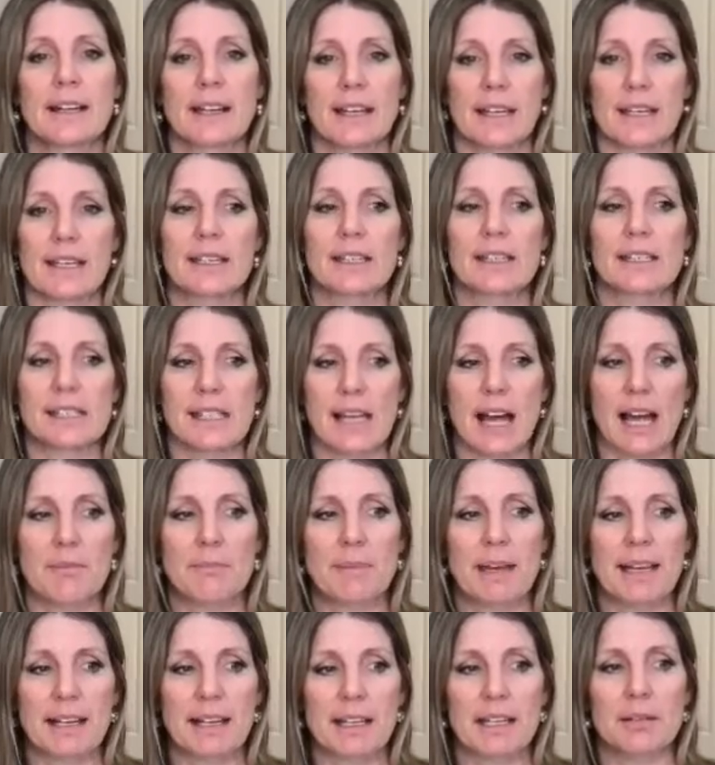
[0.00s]
is I
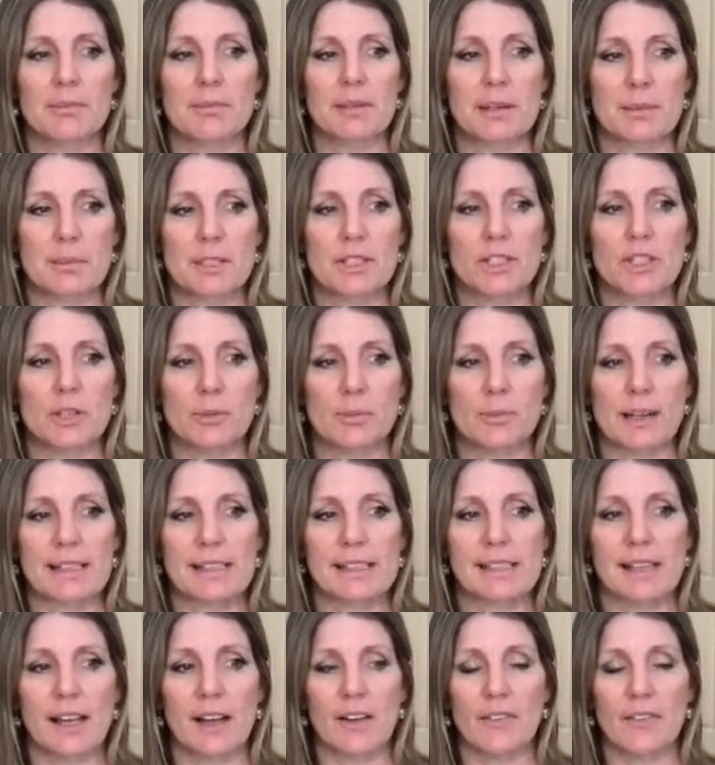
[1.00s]
made a commitment to
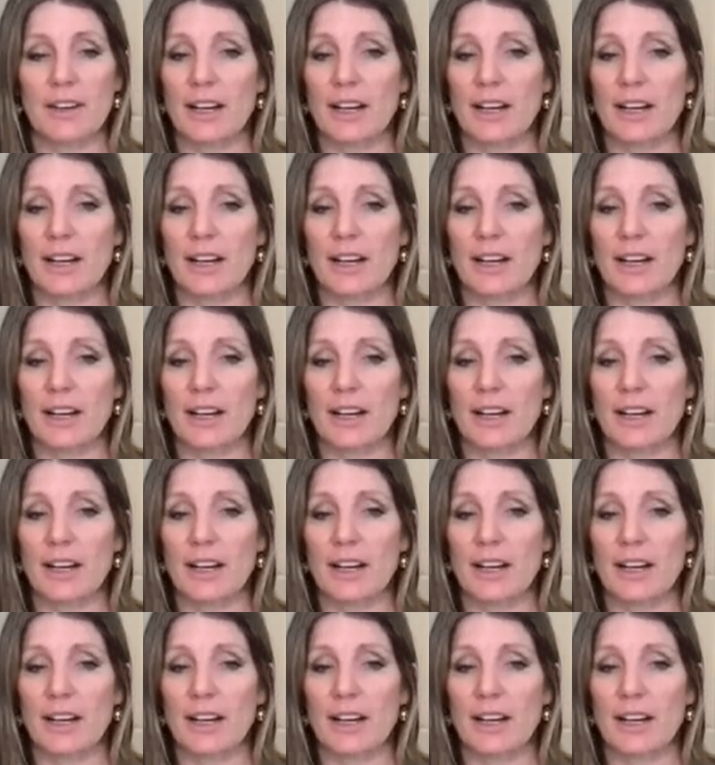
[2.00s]
myself.